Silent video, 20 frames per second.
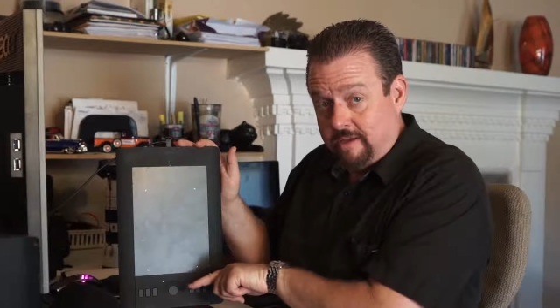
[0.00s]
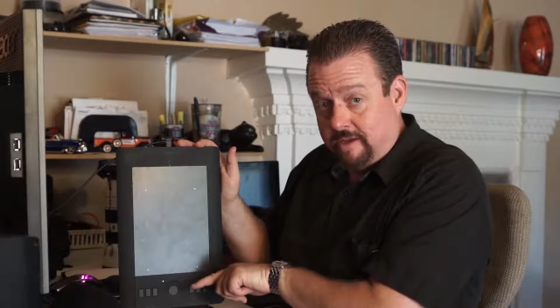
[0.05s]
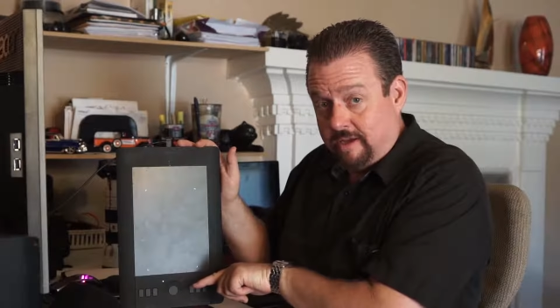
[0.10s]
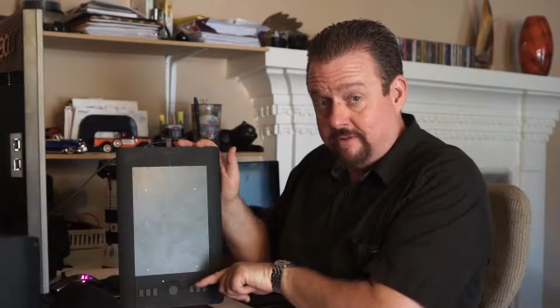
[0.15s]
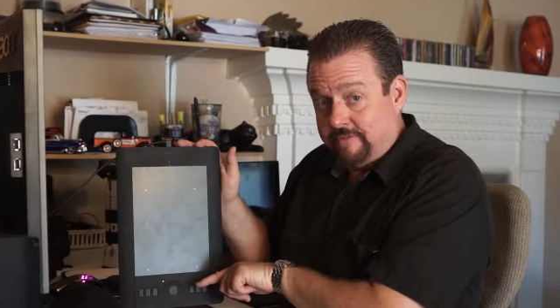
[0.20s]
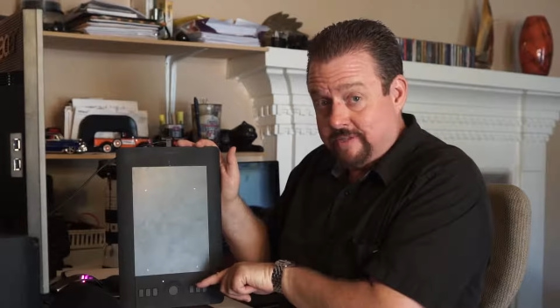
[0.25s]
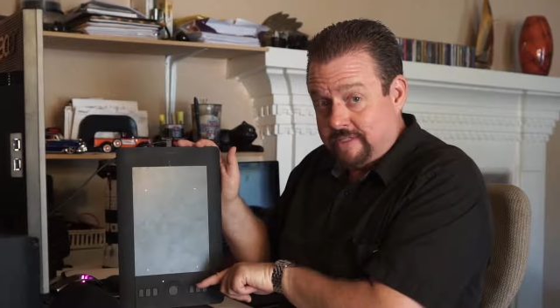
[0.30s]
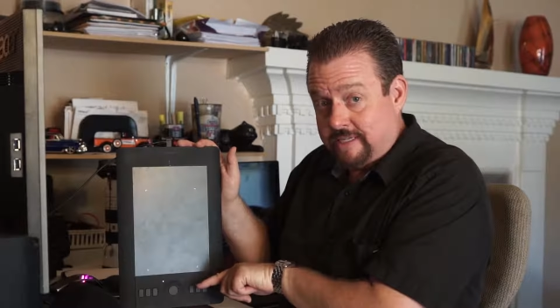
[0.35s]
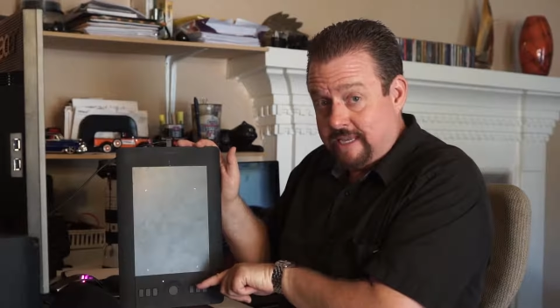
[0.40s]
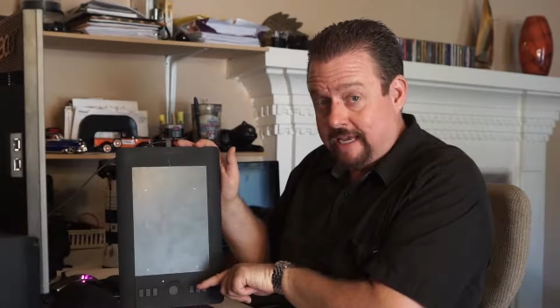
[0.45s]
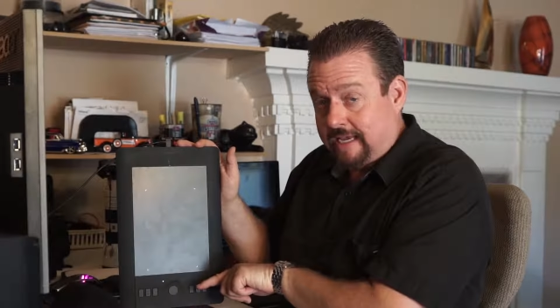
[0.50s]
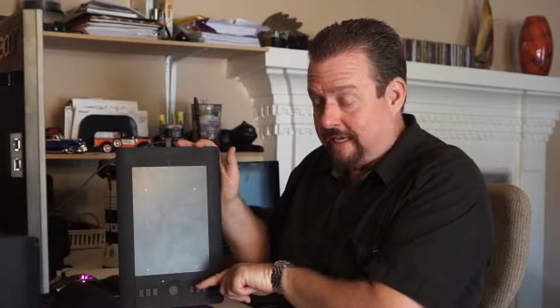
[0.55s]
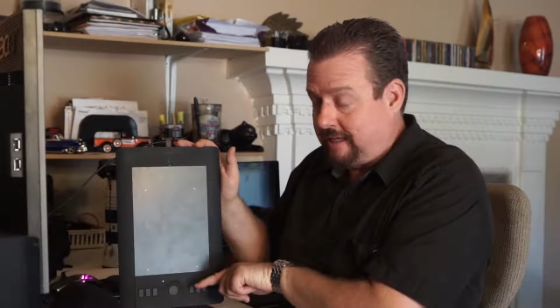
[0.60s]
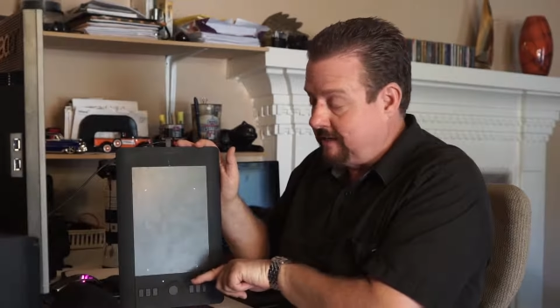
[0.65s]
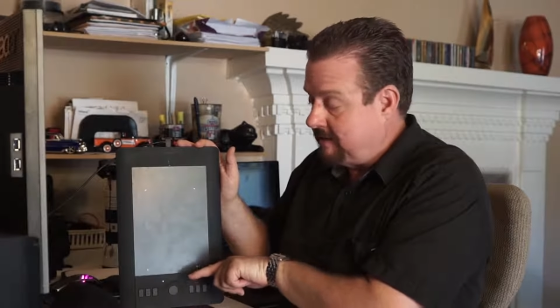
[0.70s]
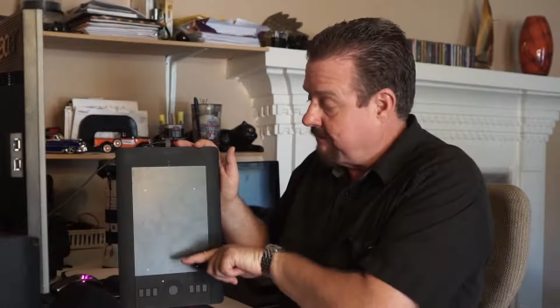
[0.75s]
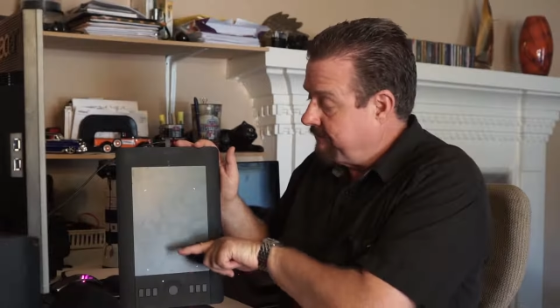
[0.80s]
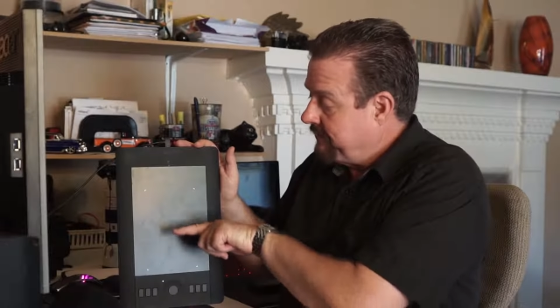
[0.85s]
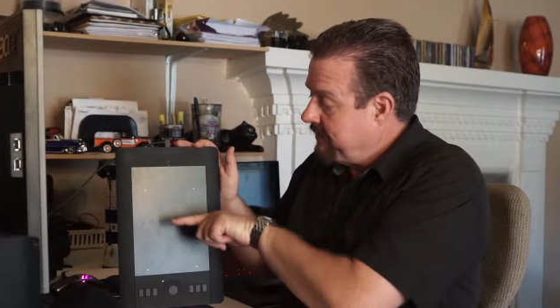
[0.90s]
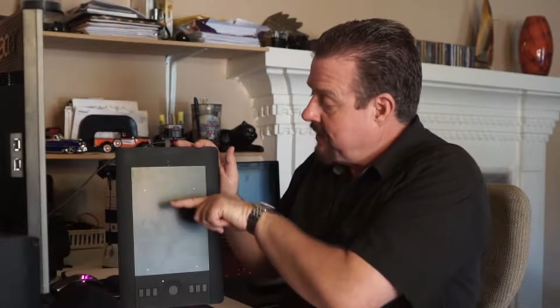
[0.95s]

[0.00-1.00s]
of a second.